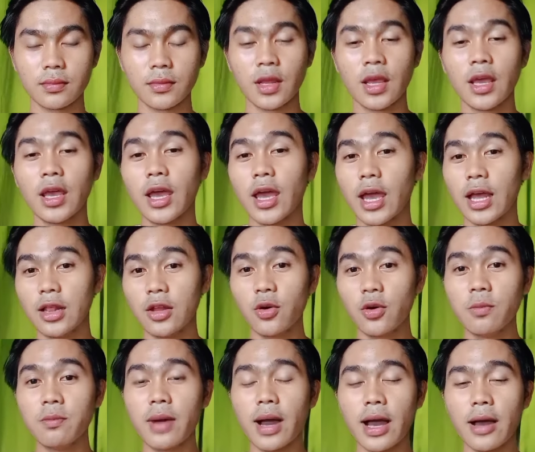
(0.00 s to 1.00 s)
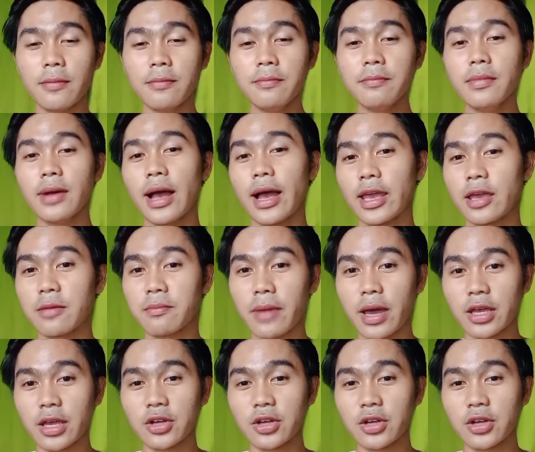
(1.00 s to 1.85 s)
Hello ma'am, I am Michael G.